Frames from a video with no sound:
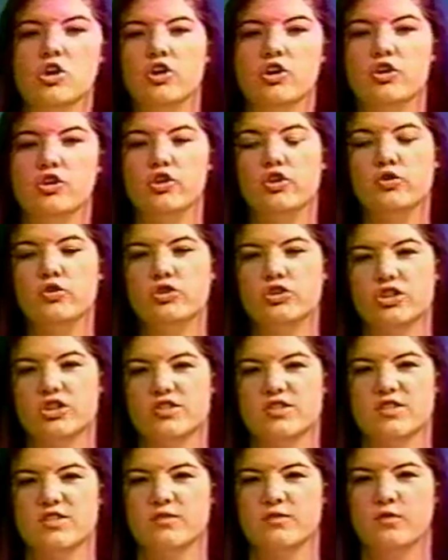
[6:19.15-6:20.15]
New
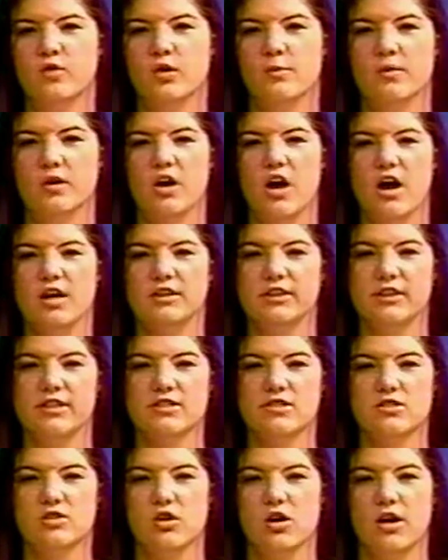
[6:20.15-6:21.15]
Jersey's former
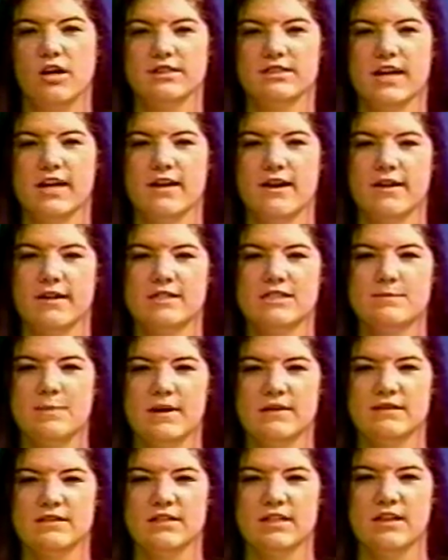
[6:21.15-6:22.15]
ugliest dog died
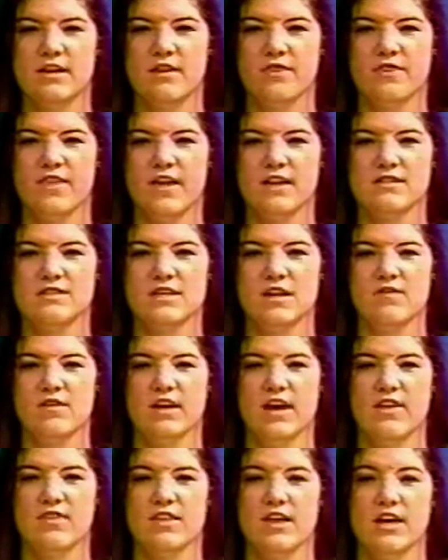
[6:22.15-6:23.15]
unexpectedly on
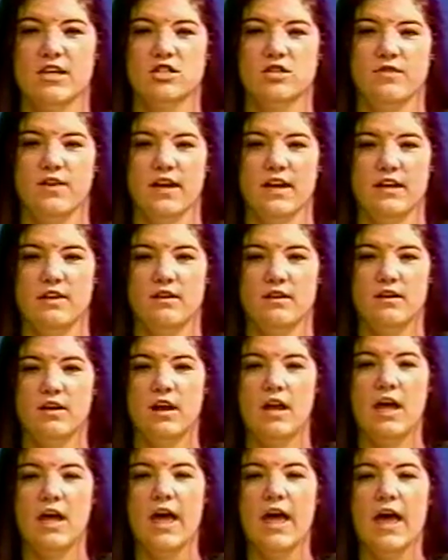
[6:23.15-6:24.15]
Thanksgiving at the age of 8.
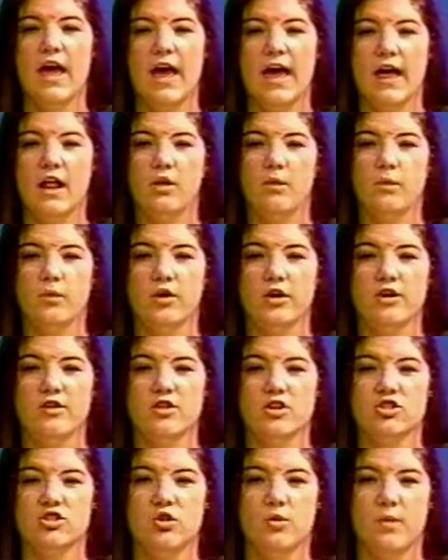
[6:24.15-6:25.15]
Elwood,
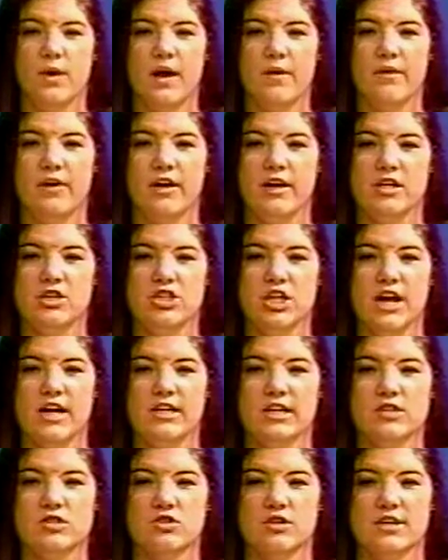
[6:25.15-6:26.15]
the Chihuahua and
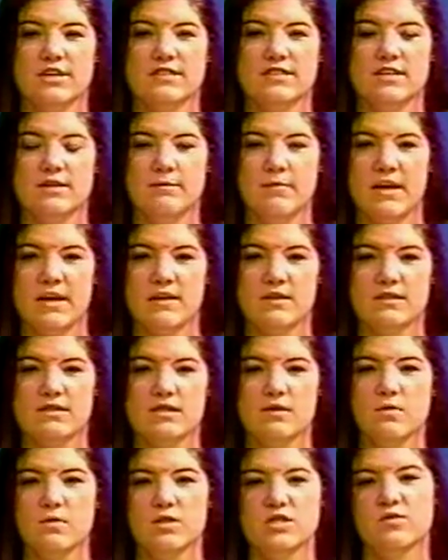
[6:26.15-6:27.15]
Chinese crested mix,
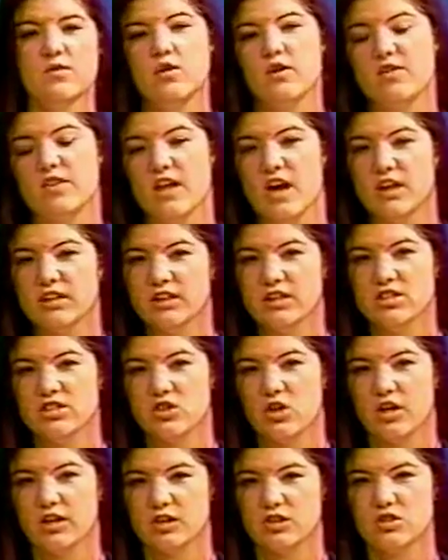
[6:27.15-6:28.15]
was voted the ugliest
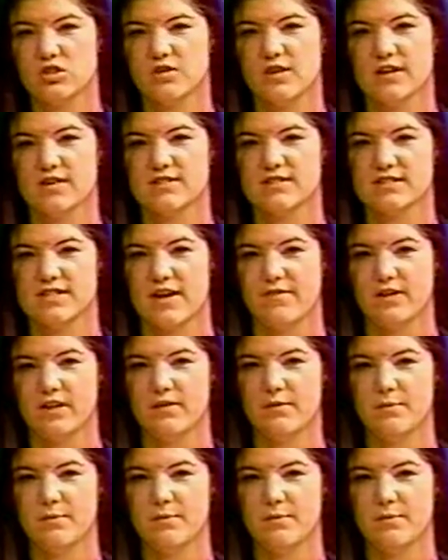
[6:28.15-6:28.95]
dog in 2007.